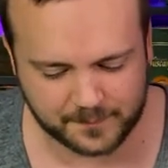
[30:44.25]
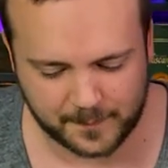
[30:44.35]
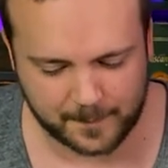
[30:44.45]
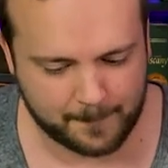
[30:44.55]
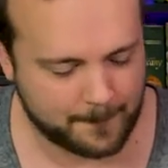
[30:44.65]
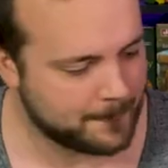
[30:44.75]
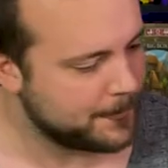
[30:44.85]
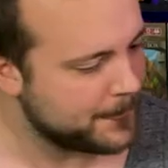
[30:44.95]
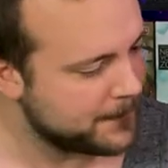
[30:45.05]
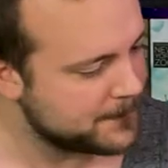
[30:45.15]

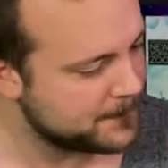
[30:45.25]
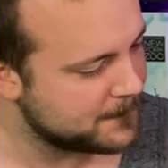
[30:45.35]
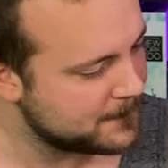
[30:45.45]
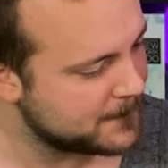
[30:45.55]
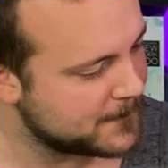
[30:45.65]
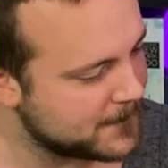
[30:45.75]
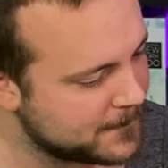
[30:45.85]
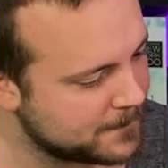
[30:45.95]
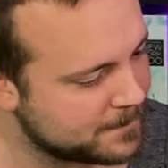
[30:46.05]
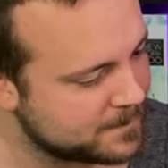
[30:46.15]

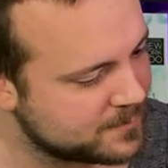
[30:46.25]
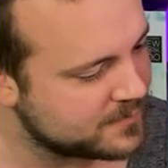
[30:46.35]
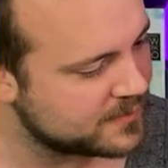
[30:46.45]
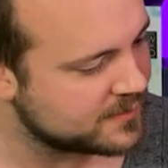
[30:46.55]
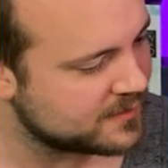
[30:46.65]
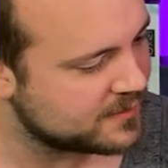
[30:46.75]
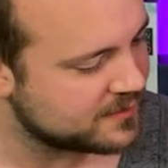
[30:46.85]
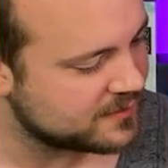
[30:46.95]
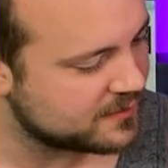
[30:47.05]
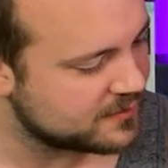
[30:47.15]

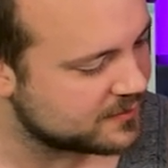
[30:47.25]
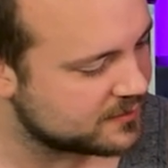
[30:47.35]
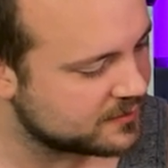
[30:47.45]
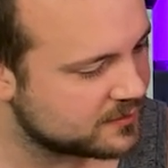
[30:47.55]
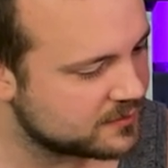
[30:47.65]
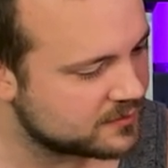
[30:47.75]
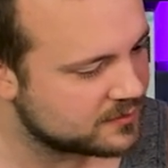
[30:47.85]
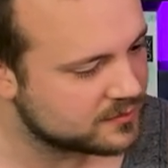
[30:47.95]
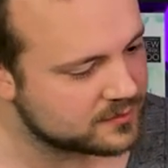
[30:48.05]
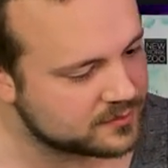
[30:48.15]

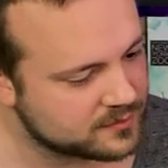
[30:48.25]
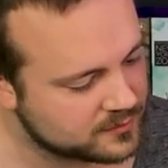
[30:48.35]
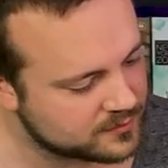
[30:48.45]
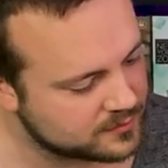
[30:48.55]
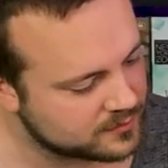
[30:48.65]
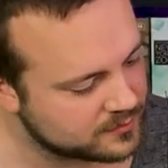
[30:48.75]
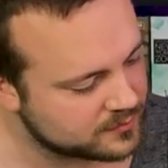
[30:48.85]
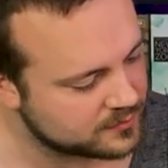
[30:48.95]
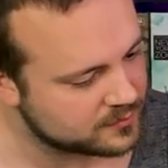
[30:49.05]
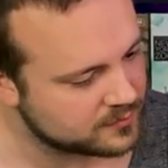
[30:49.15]

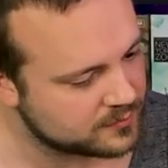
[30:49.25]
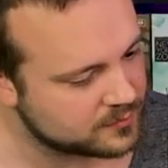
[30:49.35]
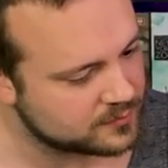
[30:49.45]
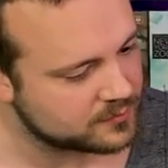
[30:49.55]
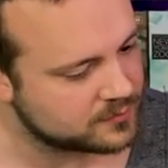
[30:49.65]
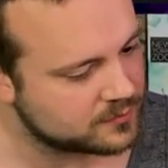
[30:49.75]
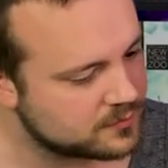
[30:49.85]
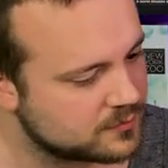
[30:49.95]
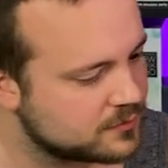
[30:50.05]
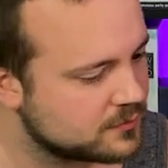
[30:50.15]

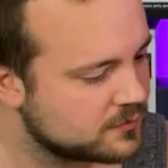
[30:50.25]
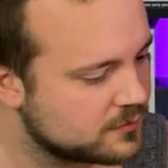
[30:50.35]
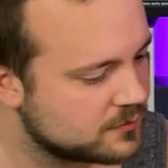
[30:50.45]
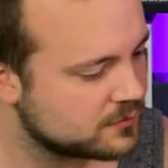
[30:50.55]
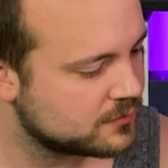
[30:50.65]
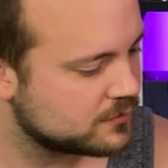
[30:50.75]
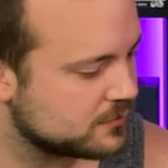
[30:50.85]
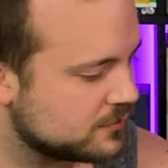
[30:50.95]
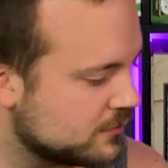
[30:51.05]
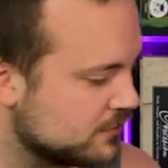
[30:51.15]

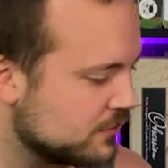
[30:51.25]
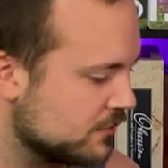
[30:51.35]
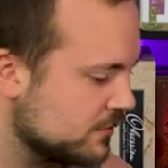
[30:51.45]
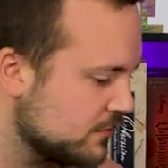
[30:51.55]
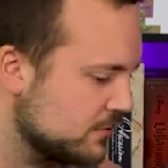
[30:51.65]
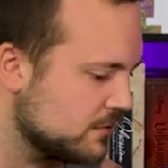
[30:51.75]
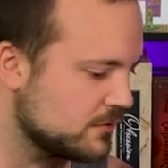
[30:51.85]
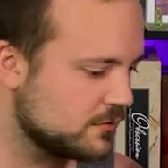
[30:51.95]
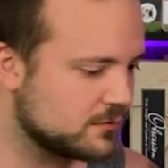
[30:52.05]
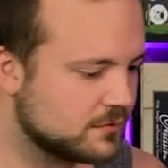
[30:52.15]
This person isn't speaking.